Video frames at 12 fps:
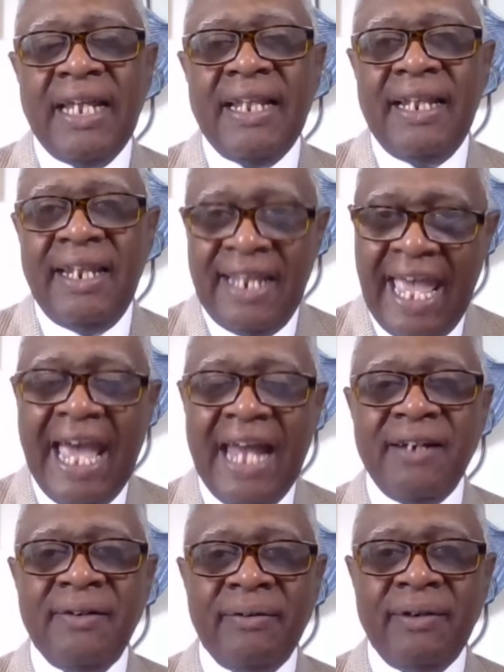That
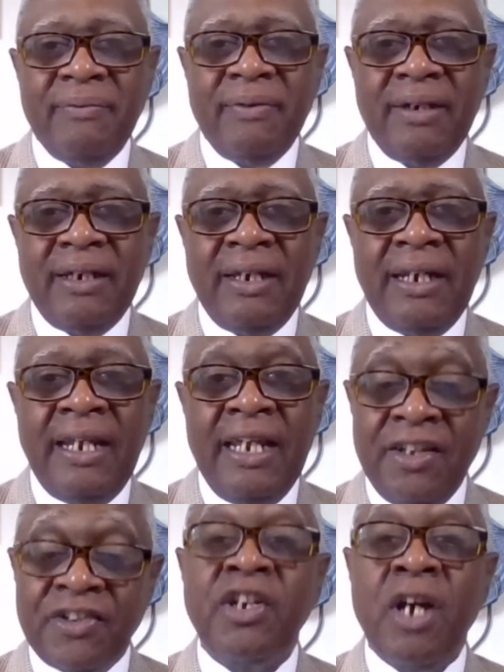
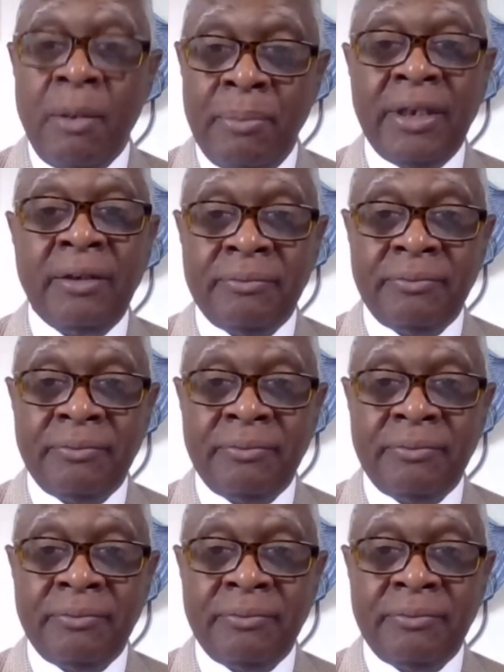is coming.